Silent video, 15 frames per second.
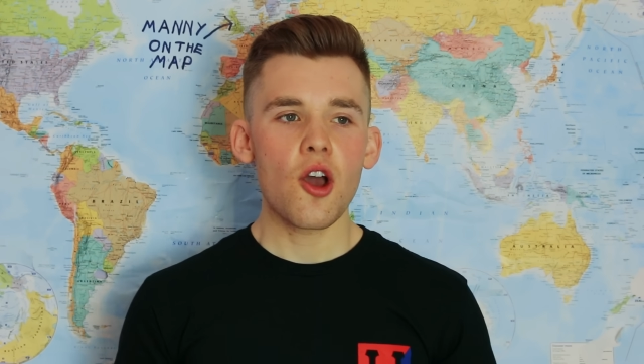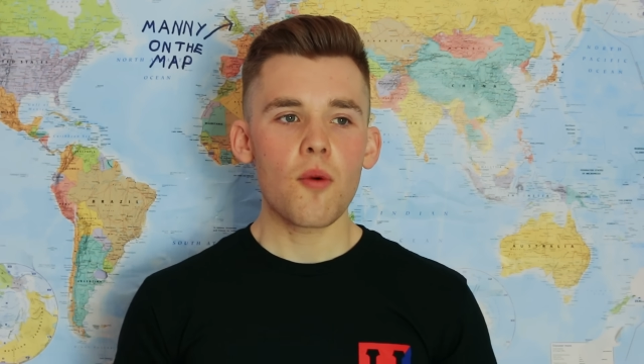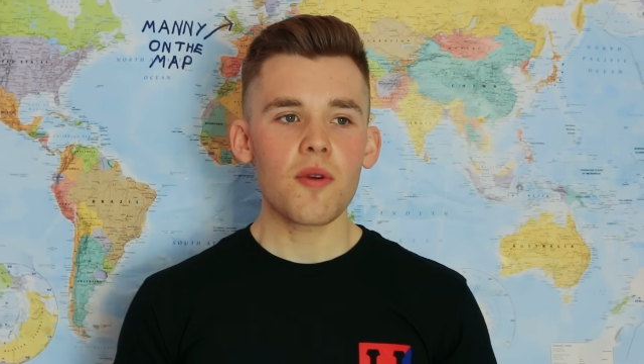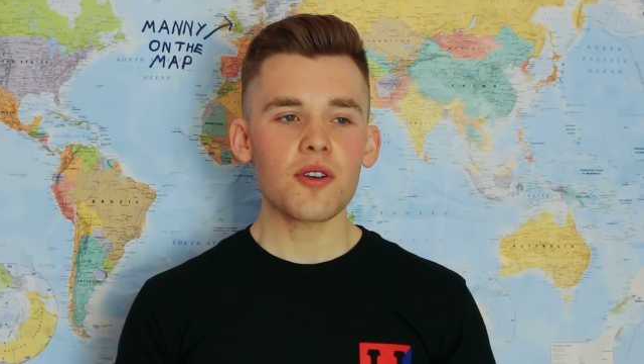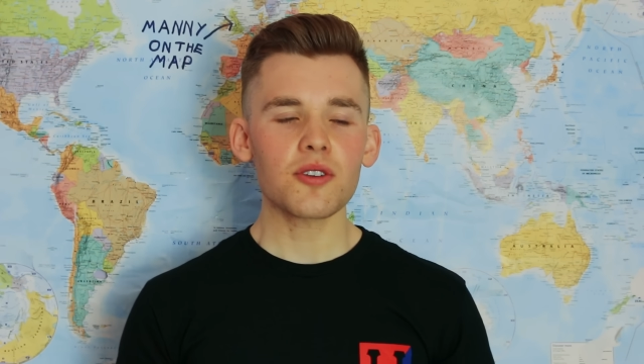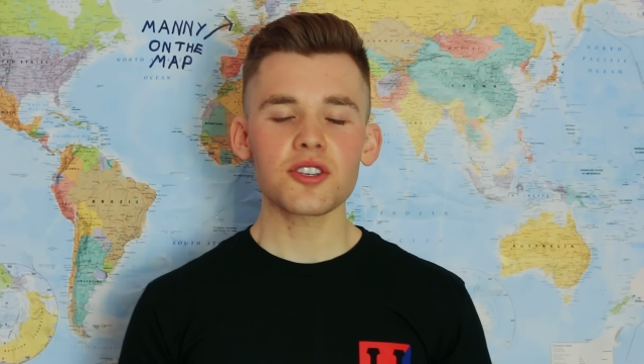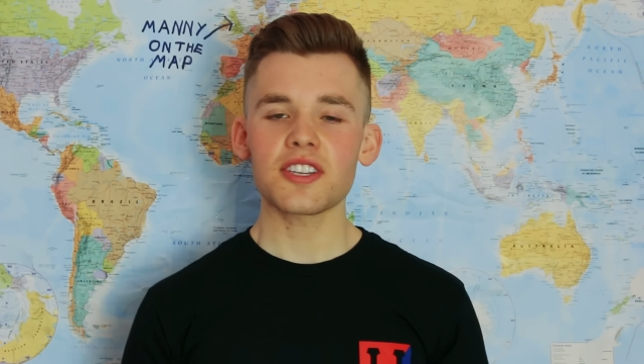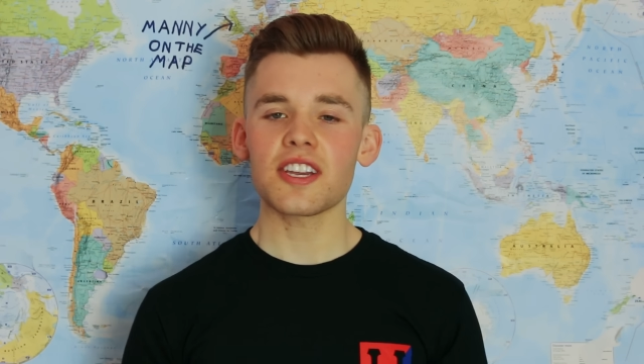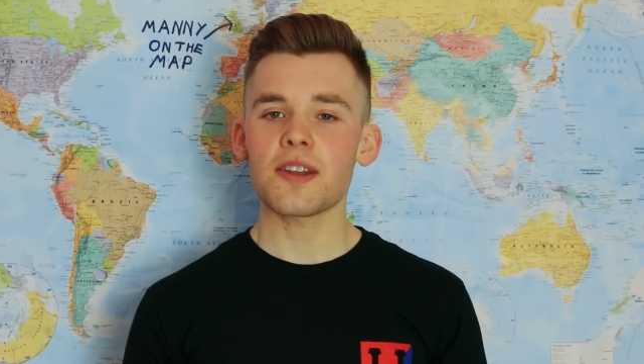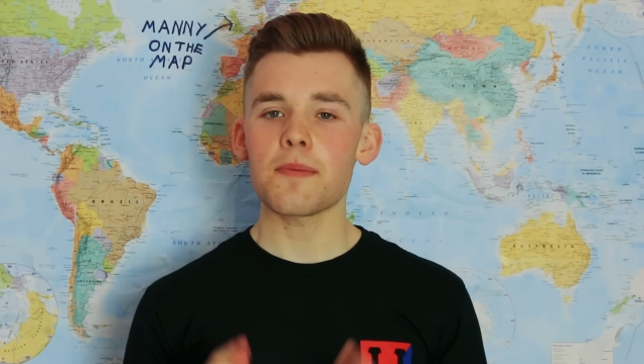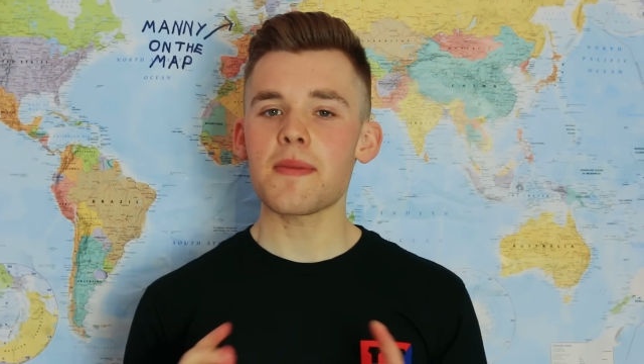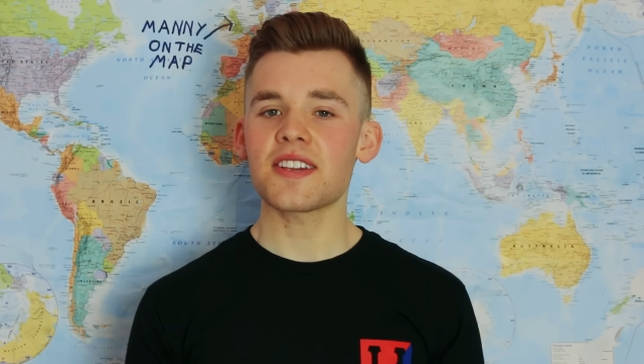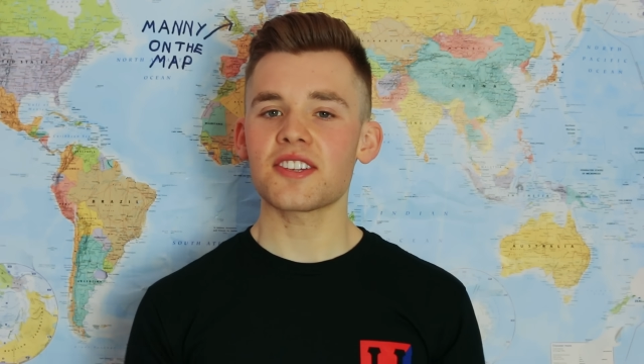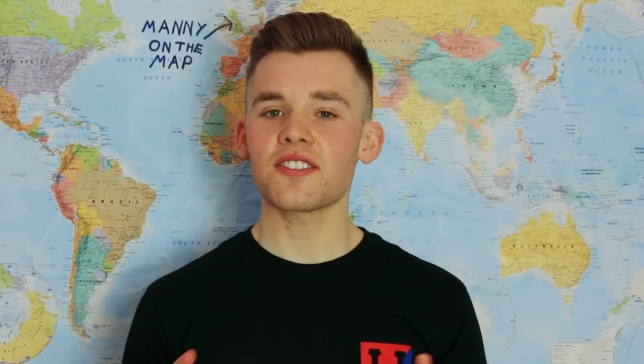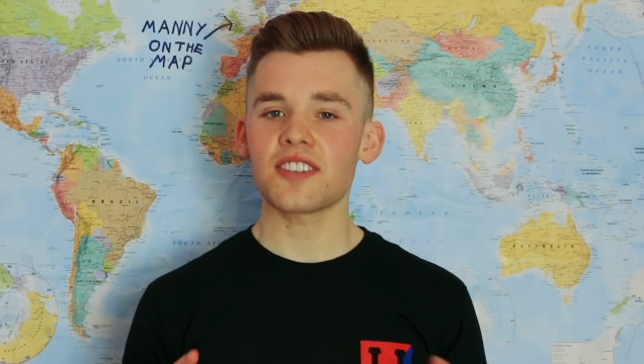We also did a
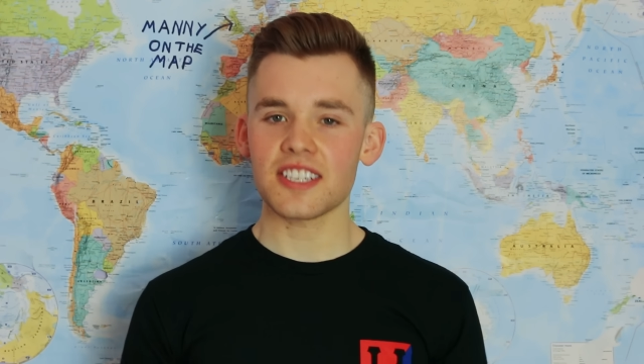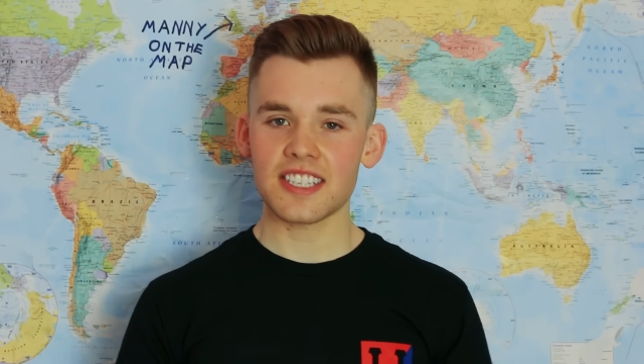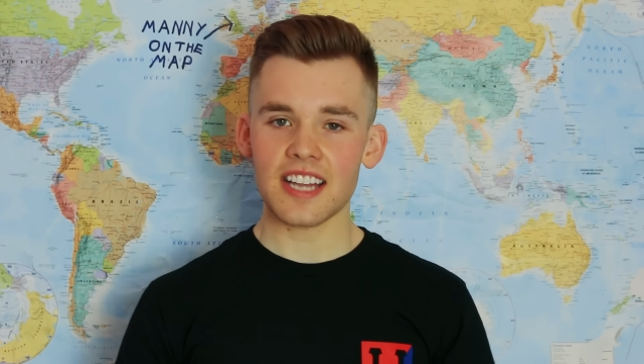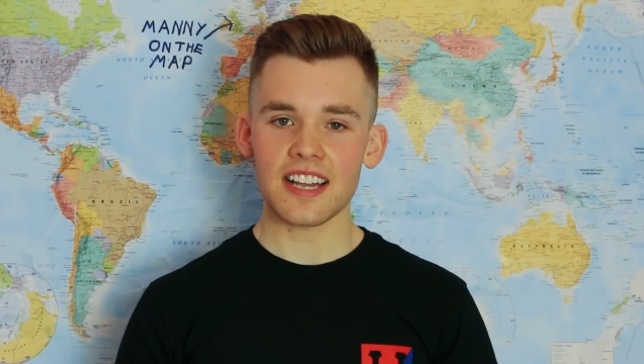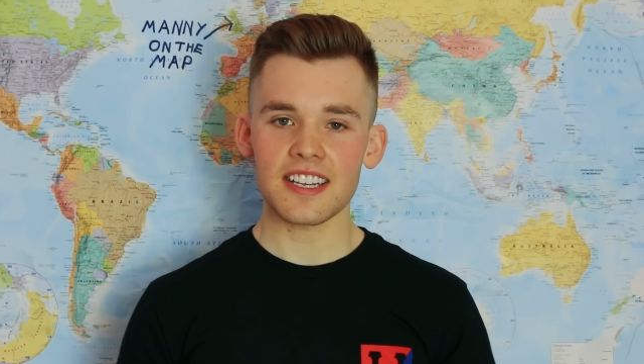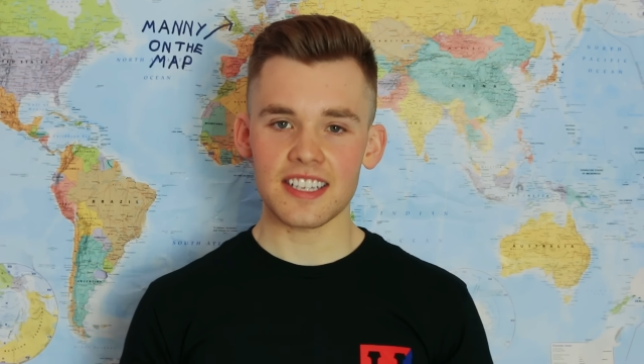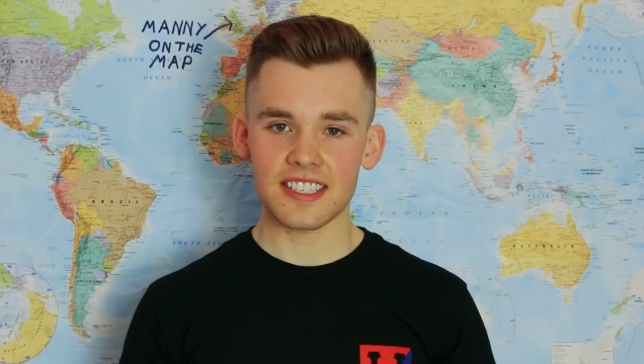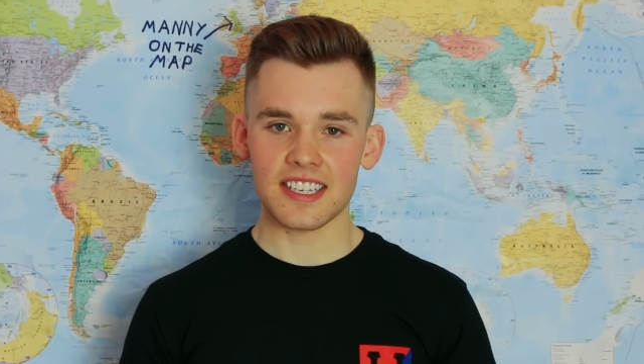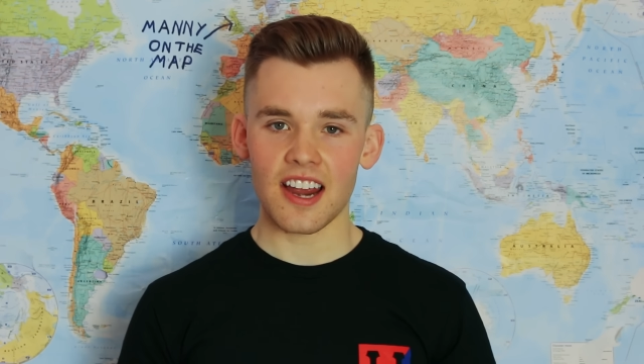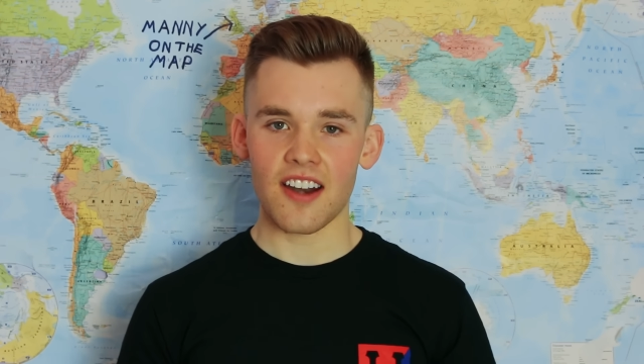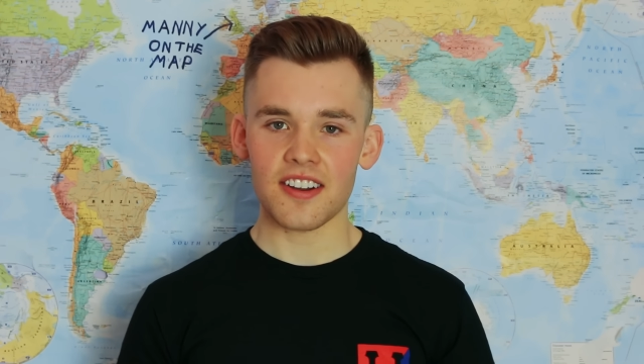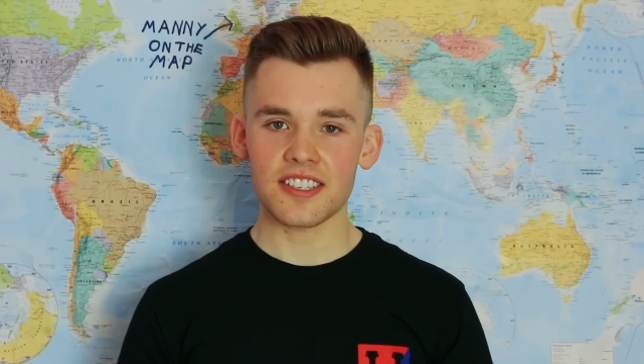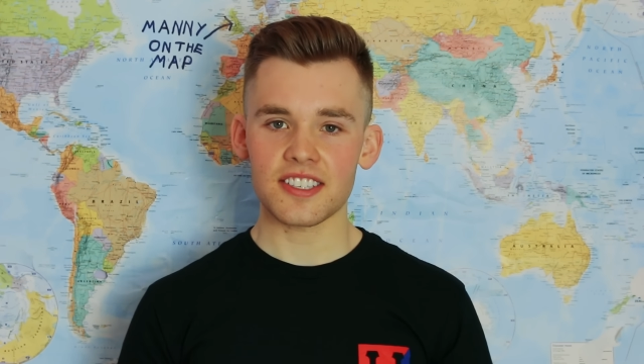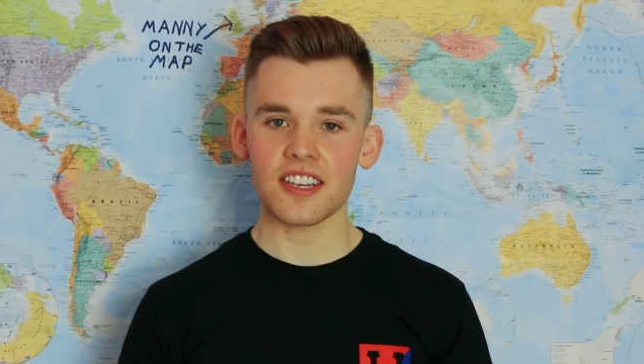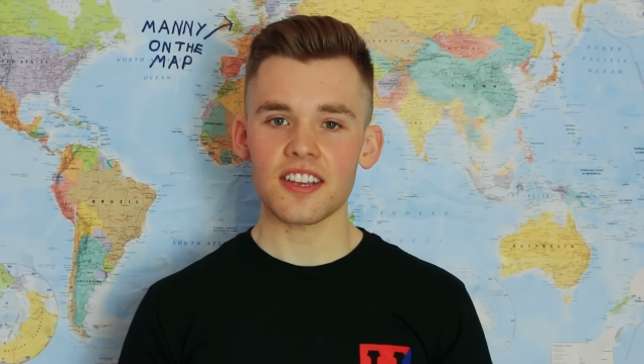misunderstandings
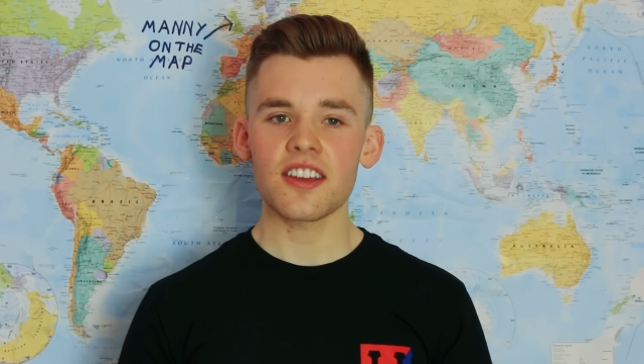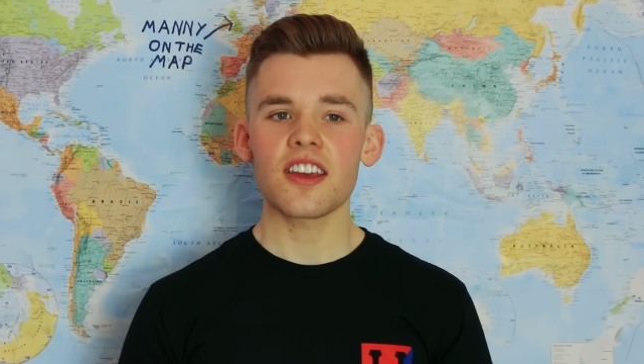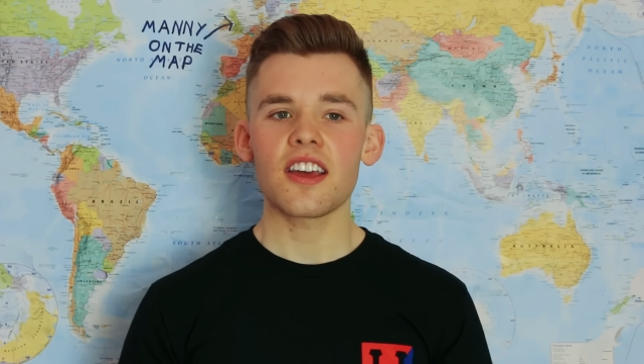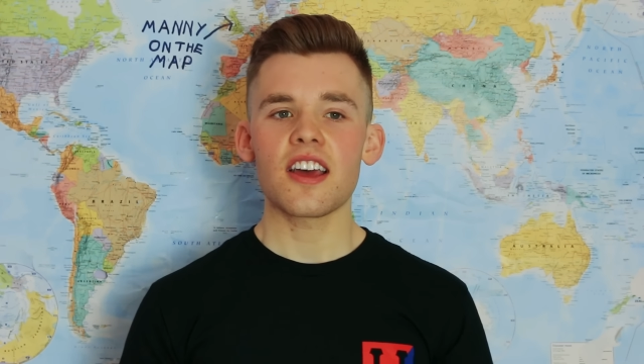character.